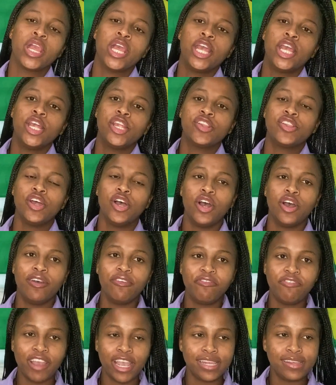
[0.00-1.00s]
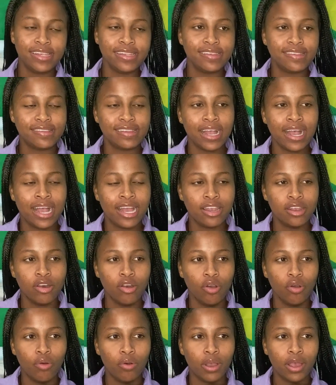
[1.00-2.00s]
So fighting start
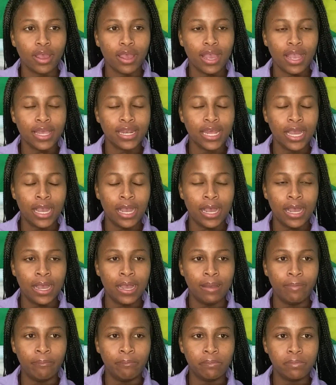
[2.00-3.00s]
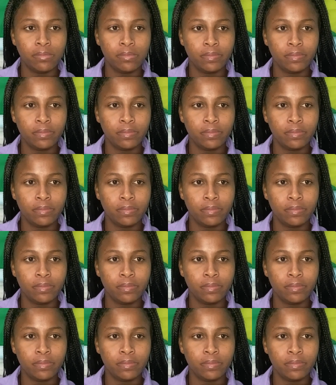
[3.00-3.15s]
now, and